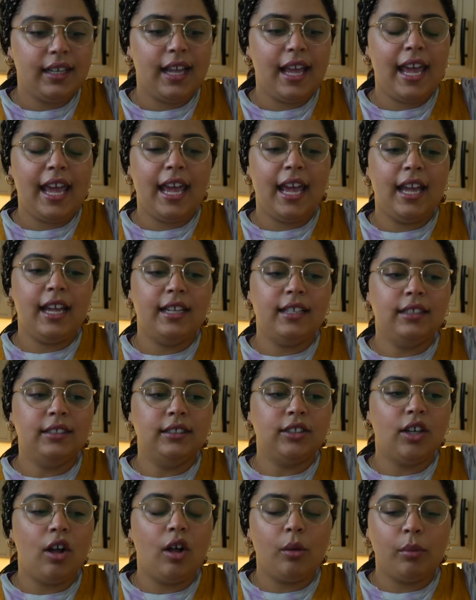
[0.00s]
and
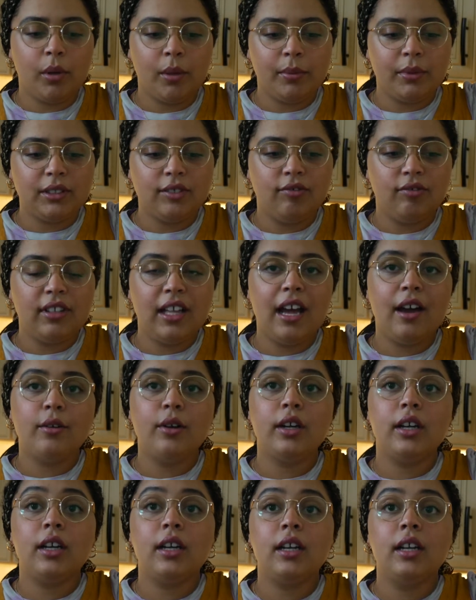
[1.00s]
all-purpose
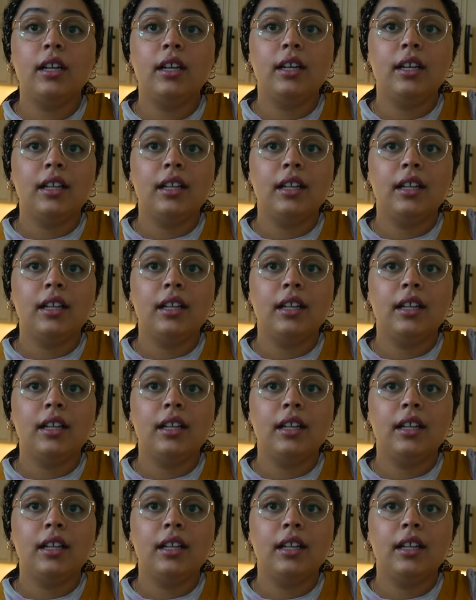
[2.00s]
flour,